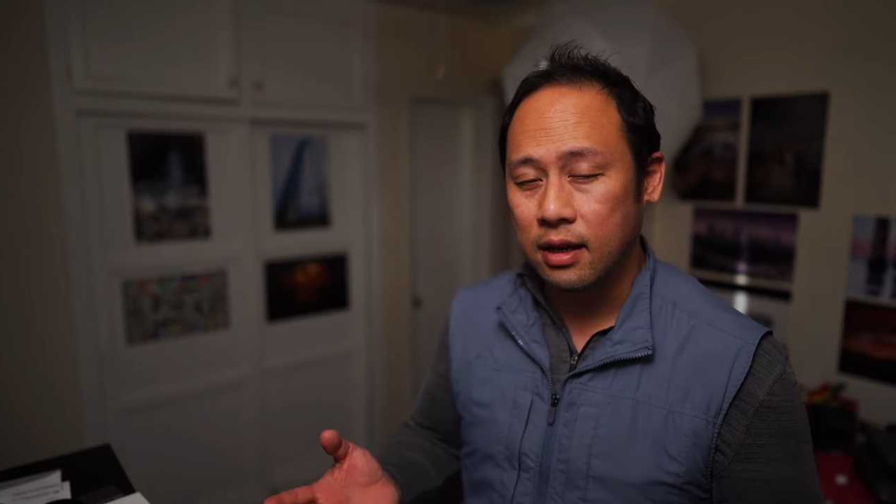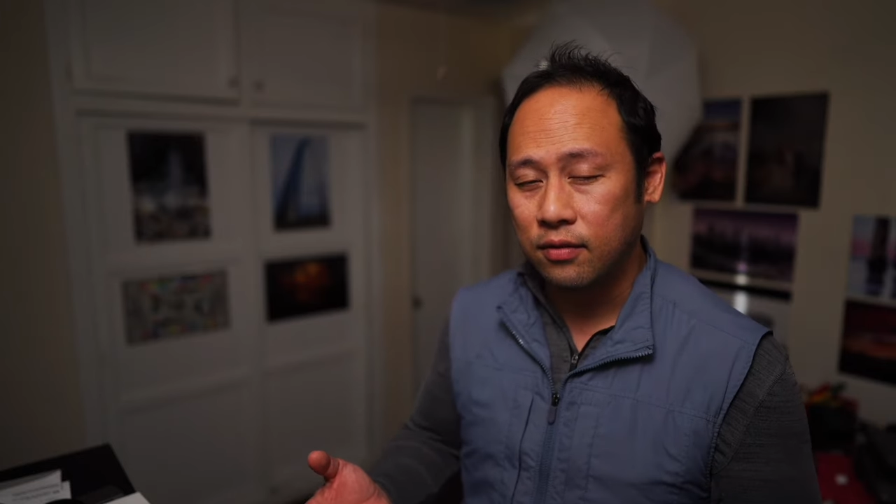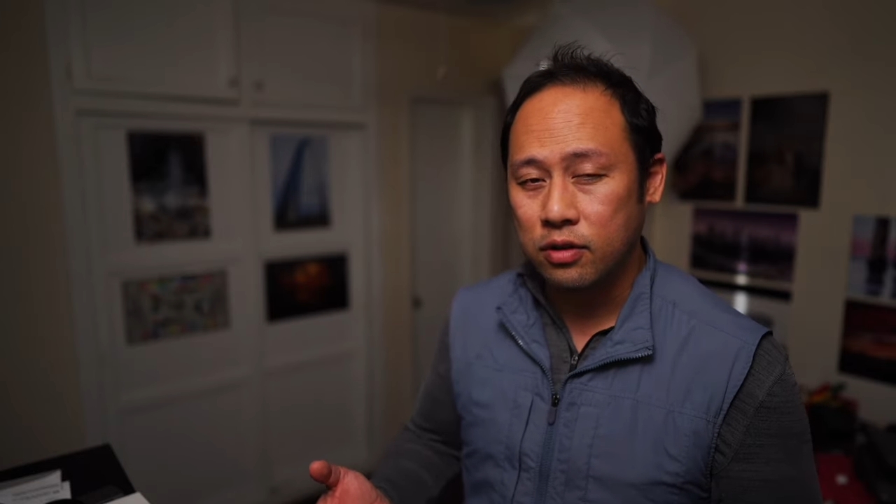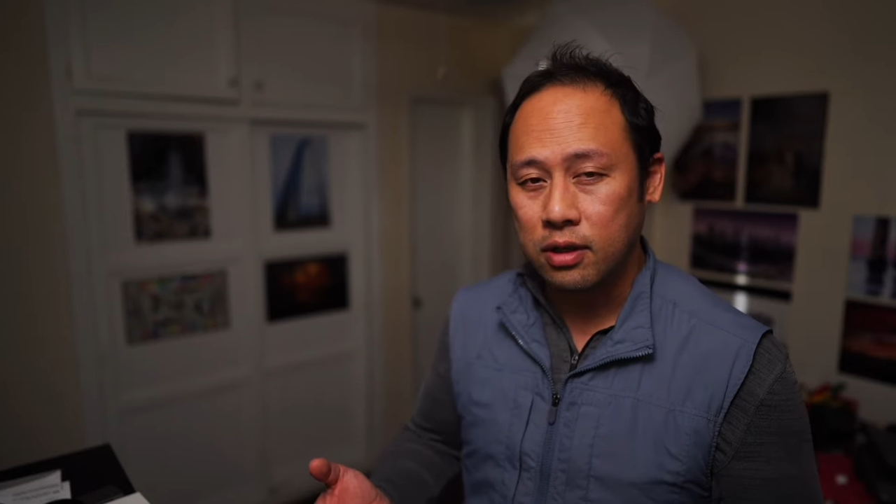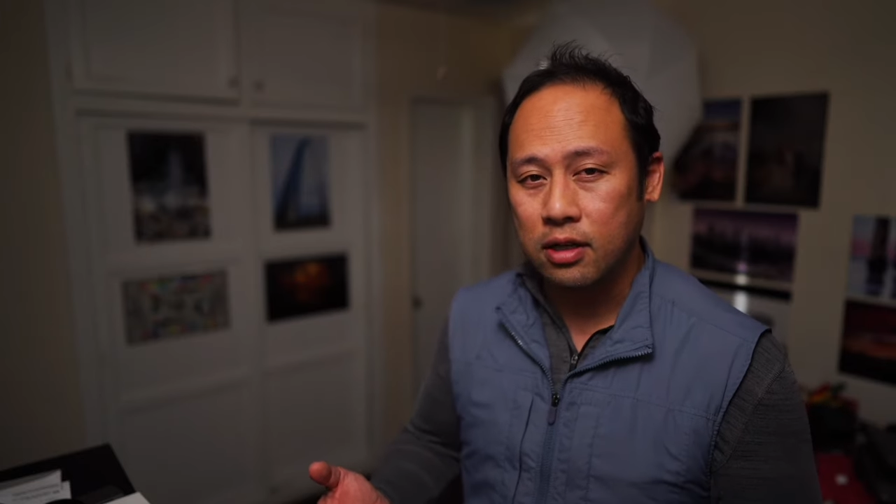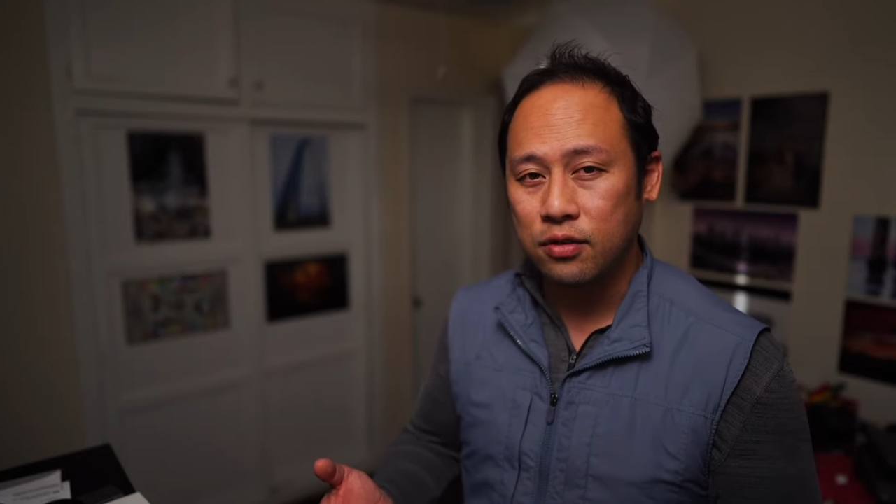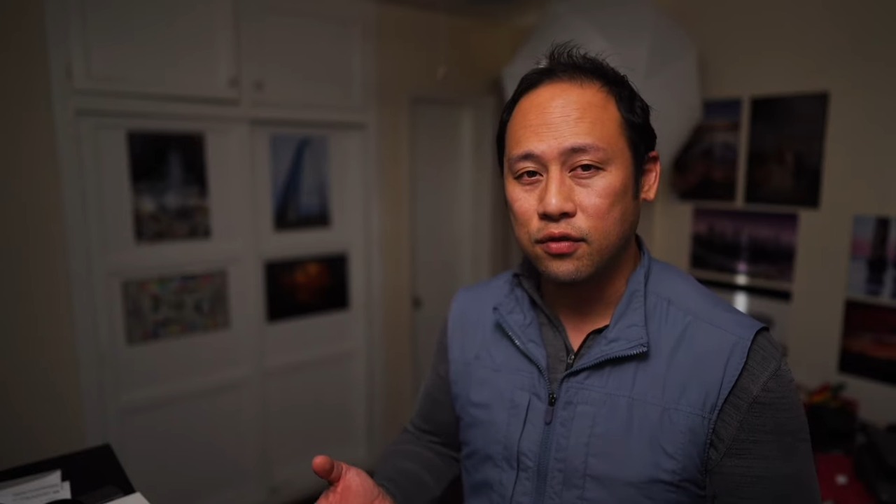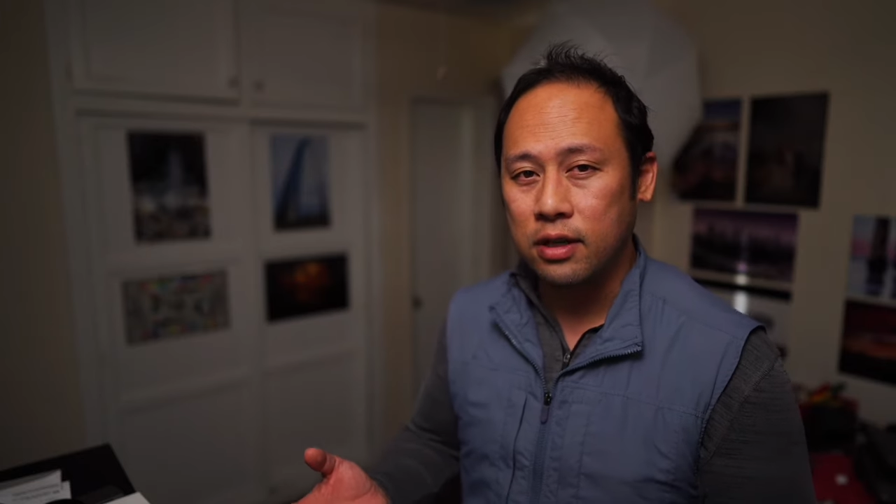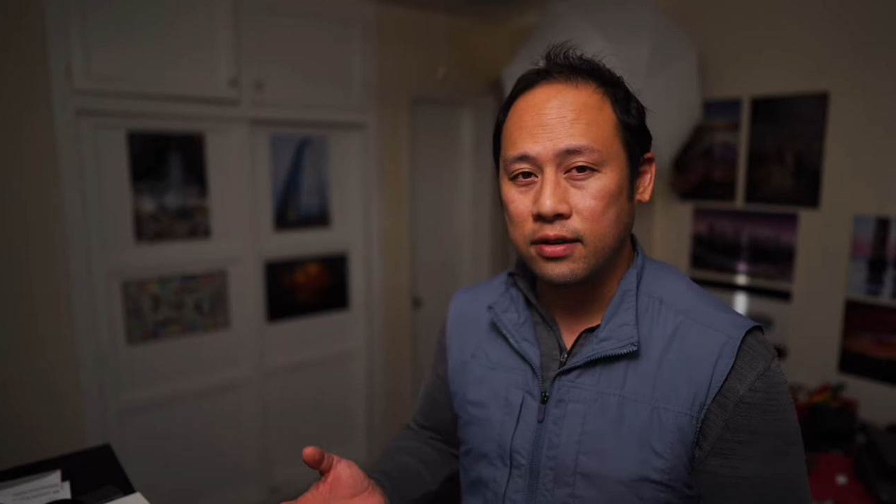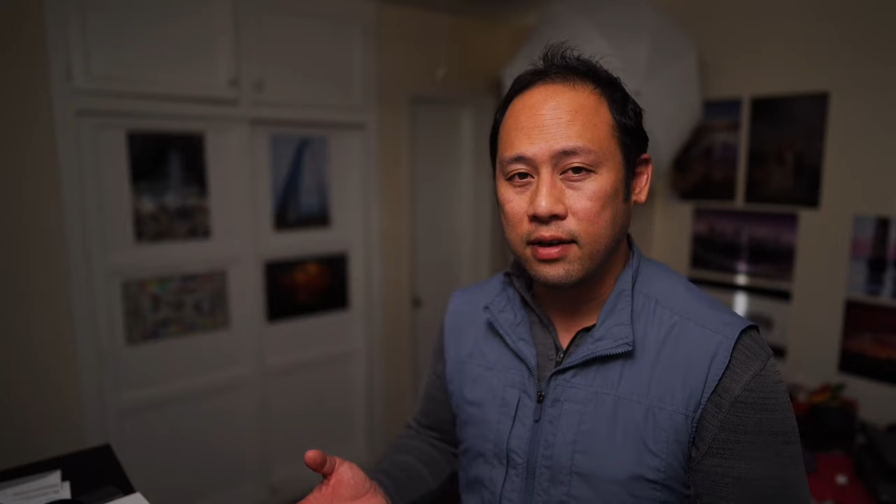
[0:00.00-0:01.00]
a
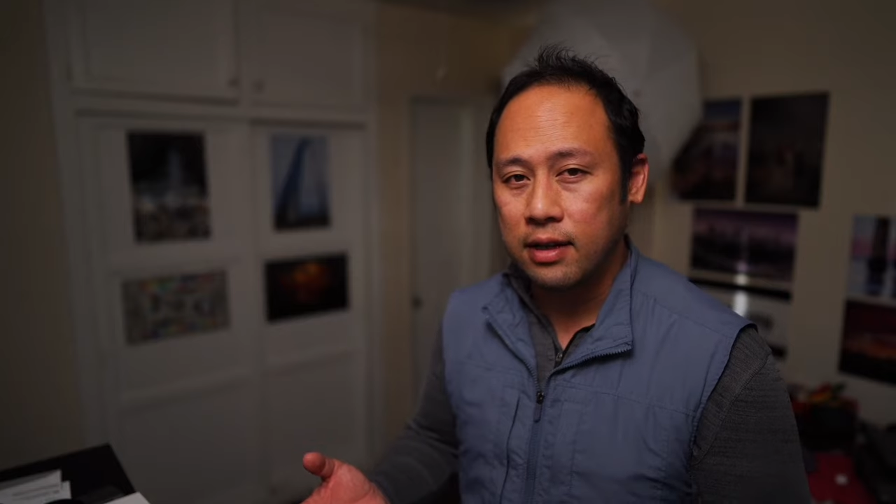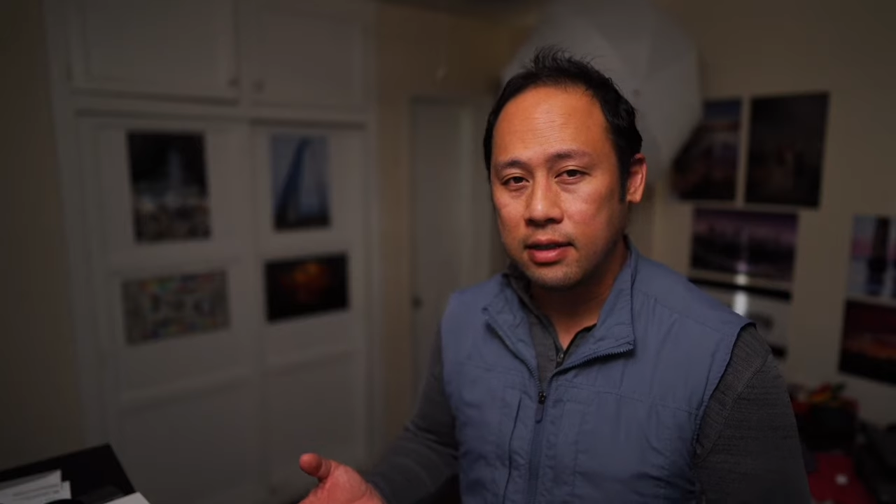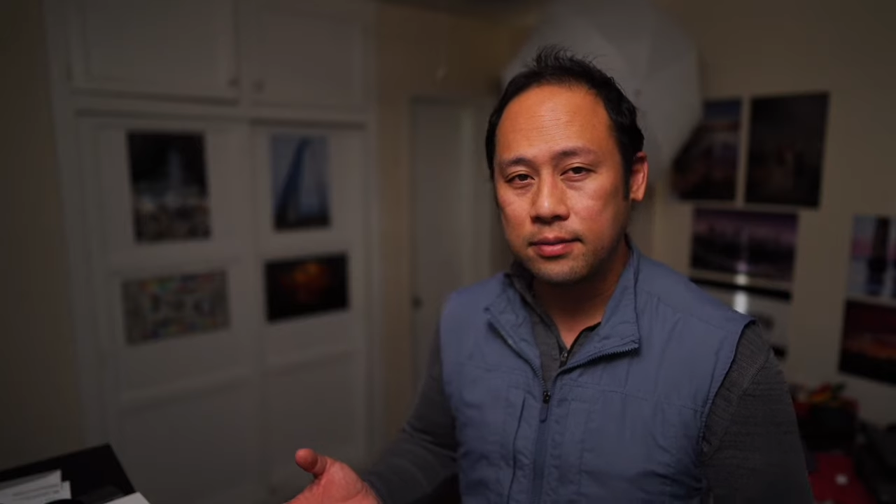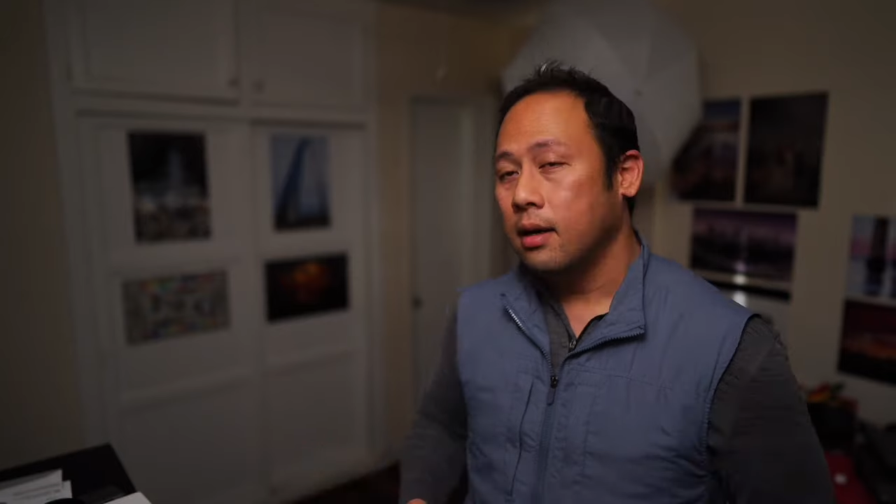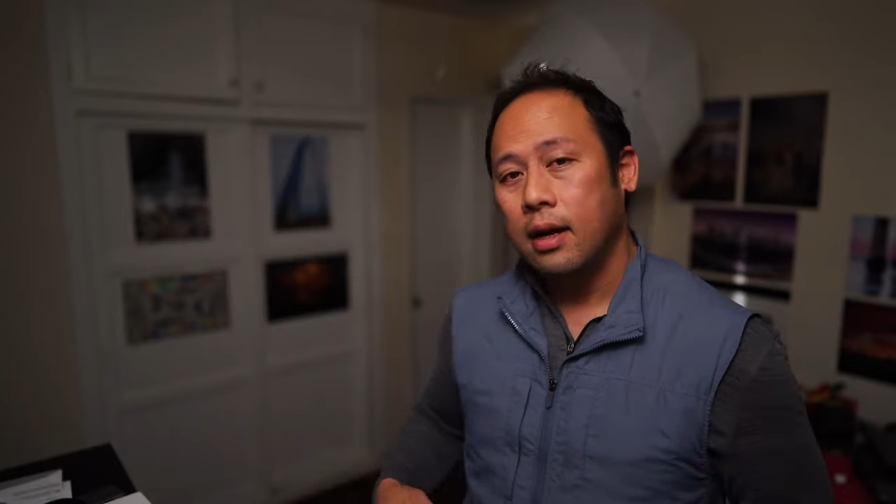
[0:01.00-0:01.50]
photography device.